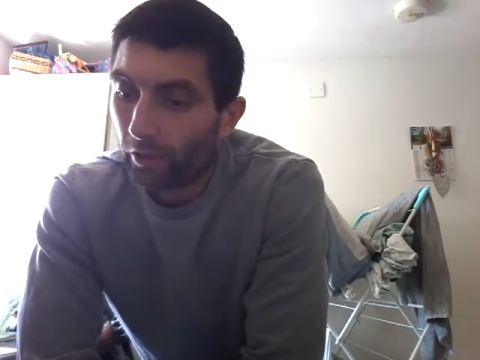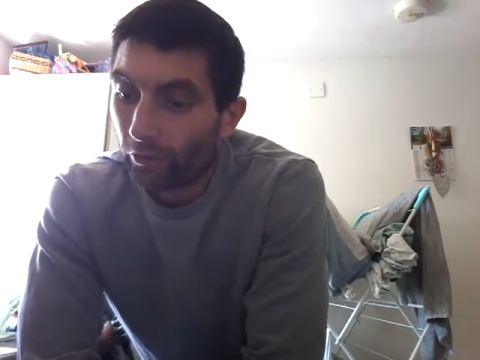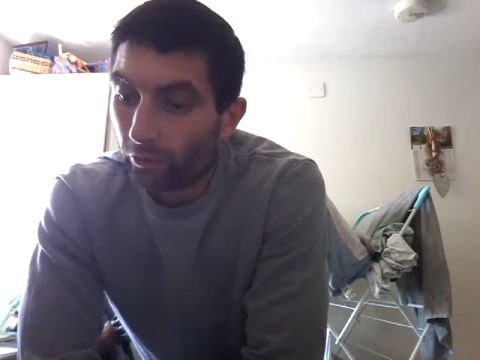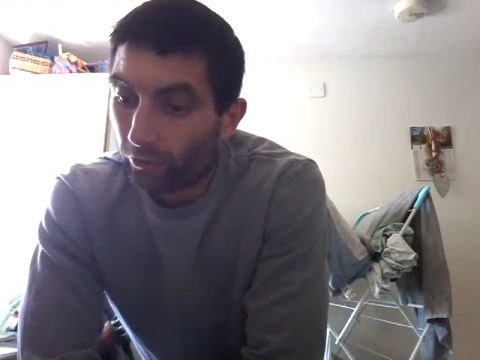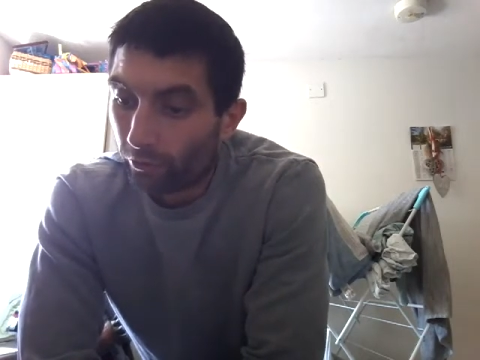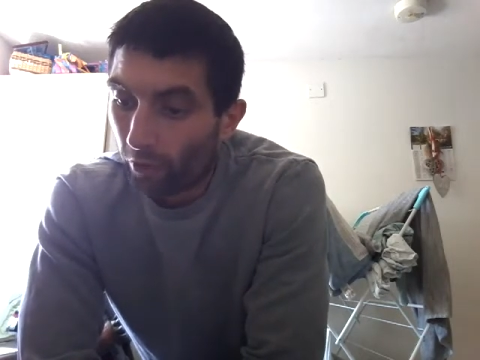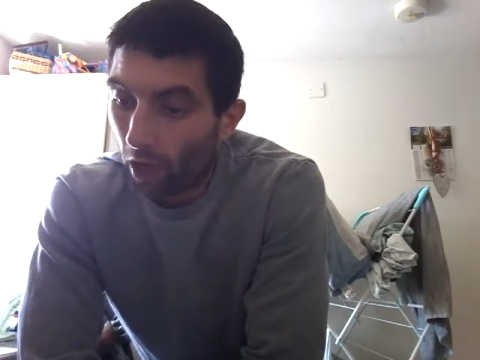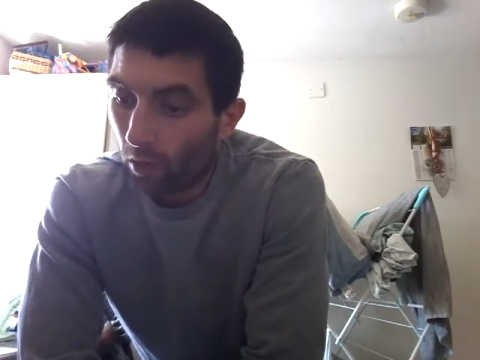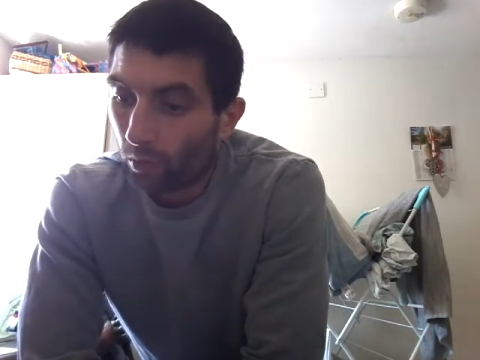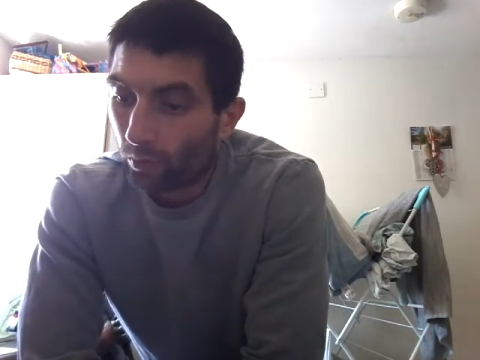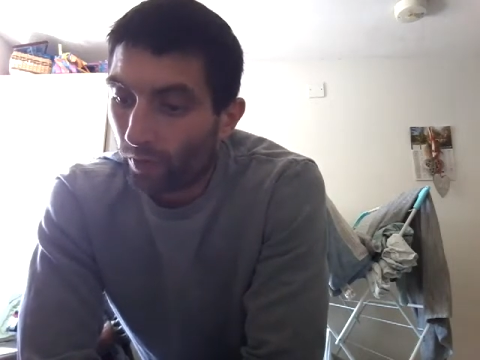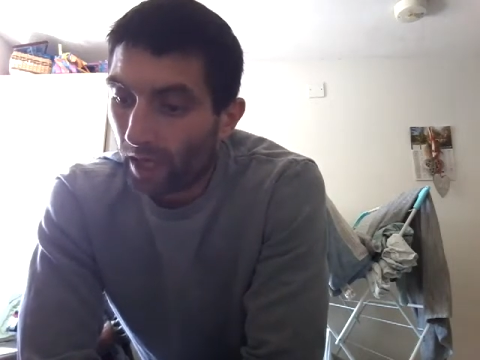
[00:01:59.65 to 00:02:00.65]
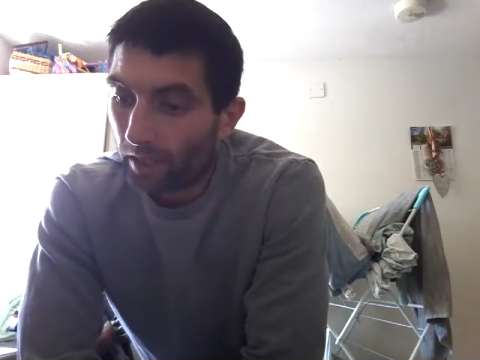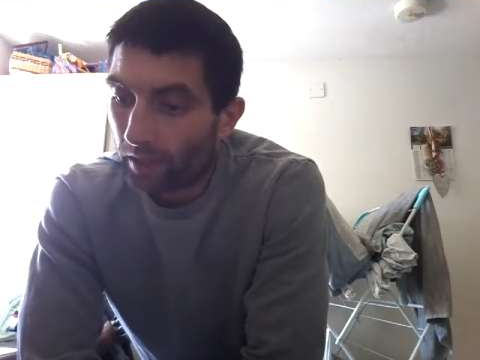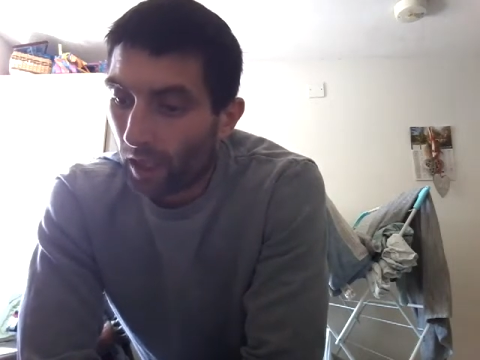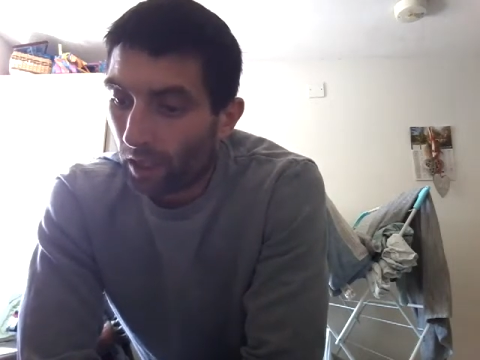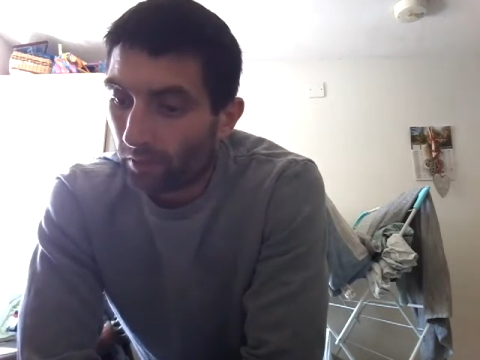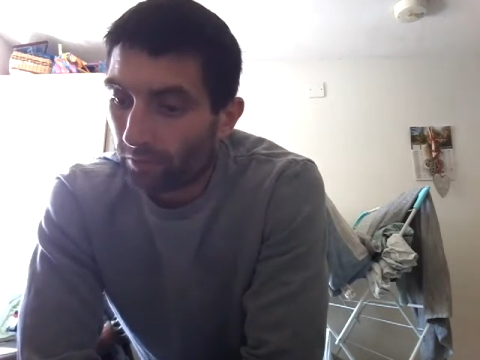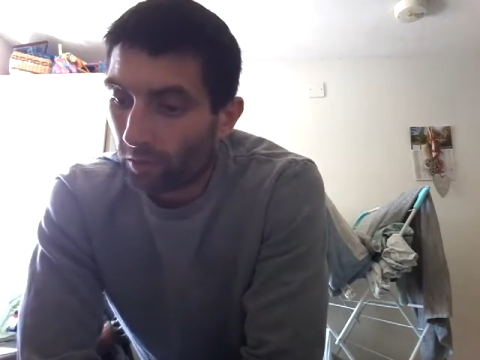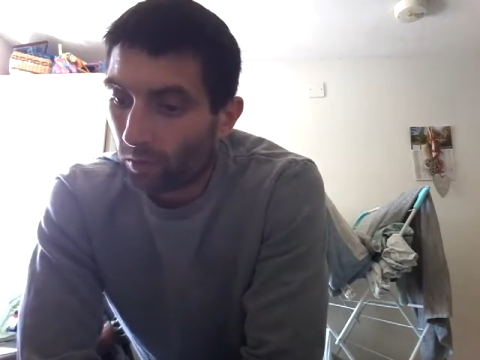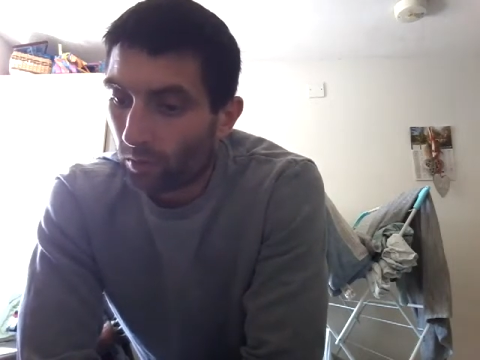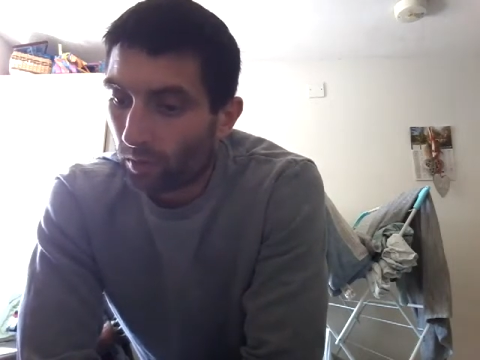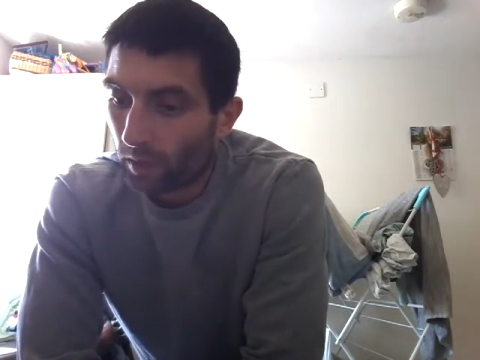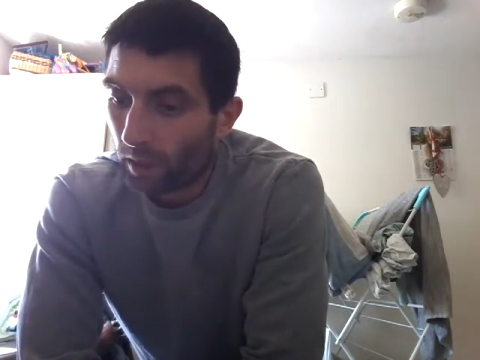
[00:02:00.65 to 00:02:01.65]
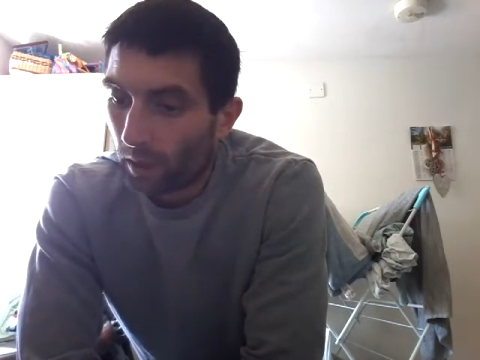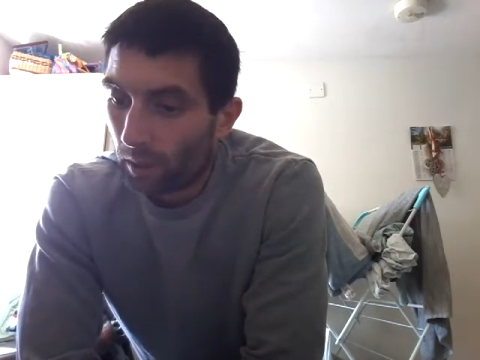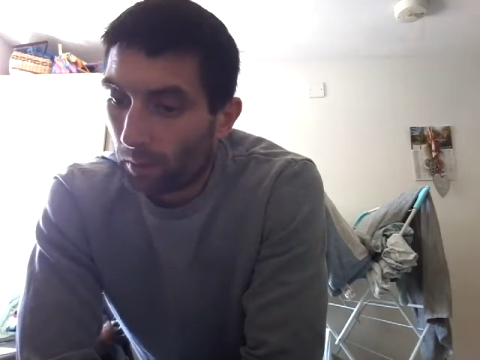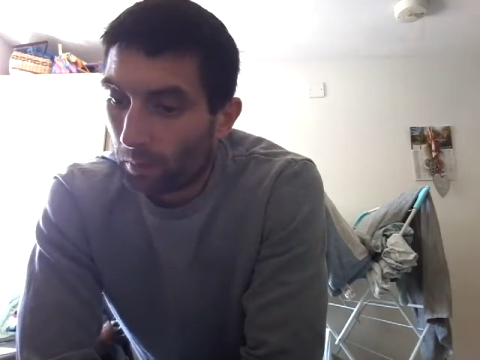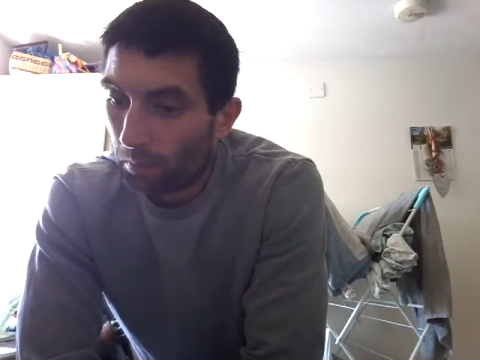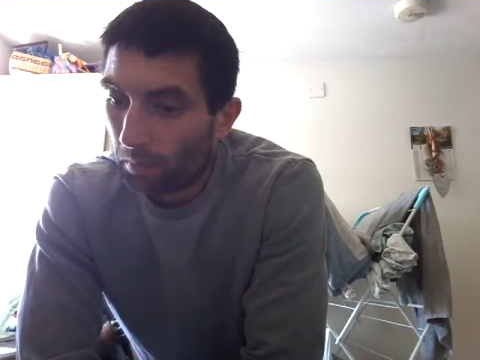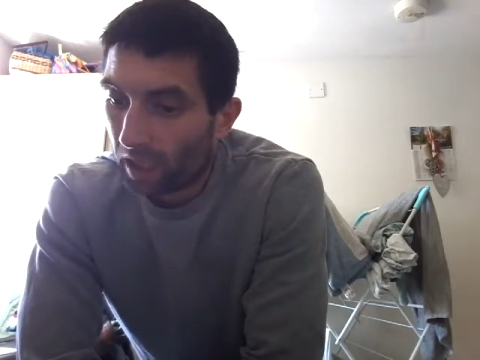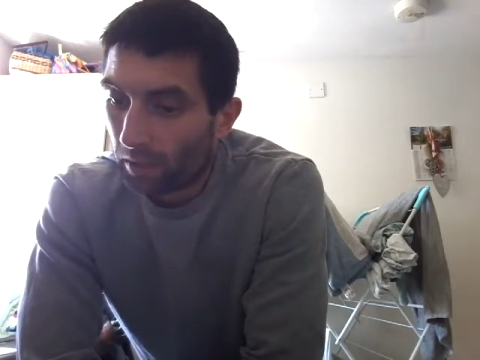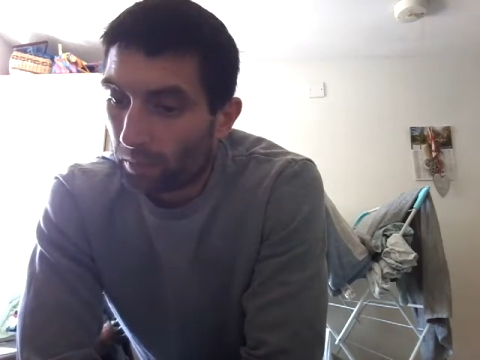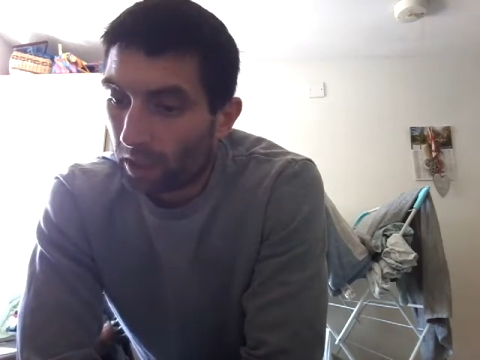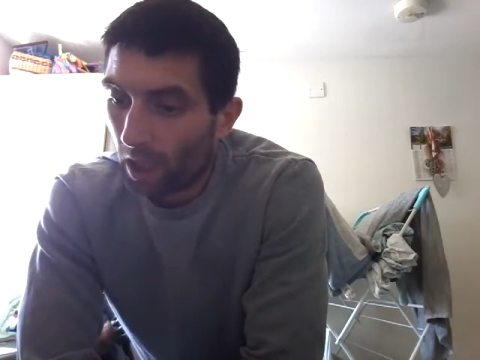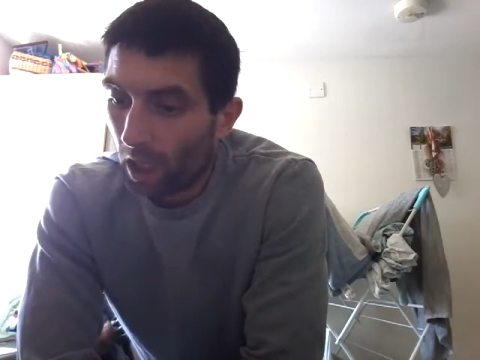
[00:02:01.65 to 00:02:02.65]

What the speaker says: so that none of you may be